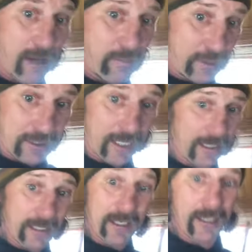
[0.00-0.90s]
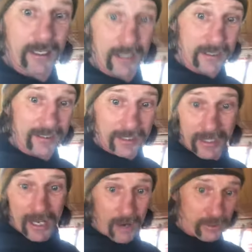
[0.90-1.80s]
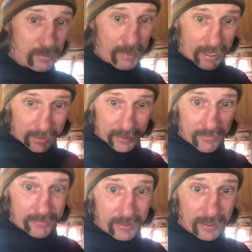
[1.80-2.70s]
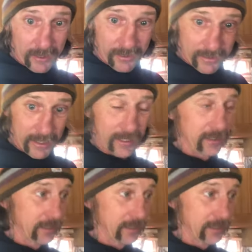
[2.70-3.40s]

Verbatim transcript: how much I can get, and I'll come back and give you a video and